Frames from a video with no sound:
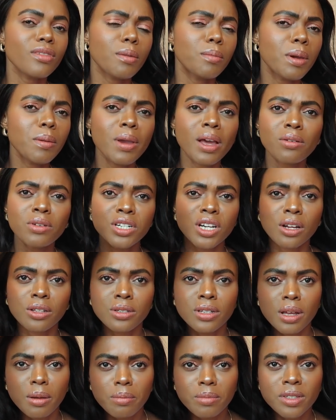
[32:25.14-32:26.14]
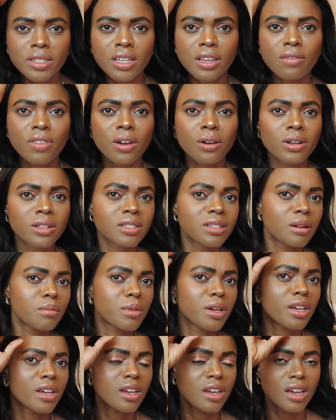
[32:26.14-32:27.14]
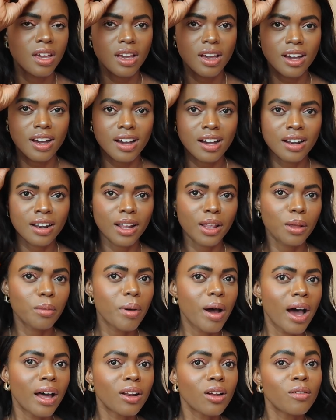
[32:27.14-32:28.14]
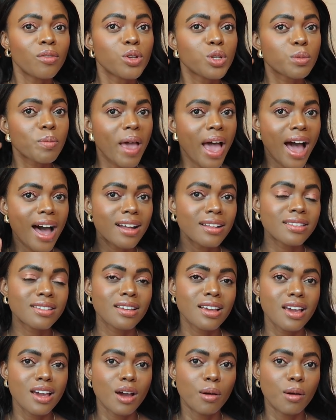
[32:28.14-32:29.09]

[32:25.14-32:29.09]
maybe I'll reach out to them and see if they could send me another pot of those pads.